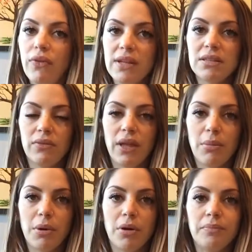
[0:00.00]
phase of
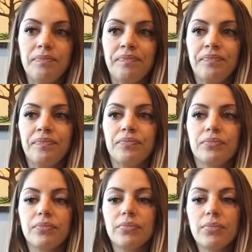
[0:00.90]
labor
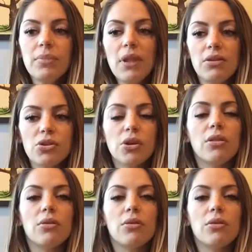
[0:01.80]
during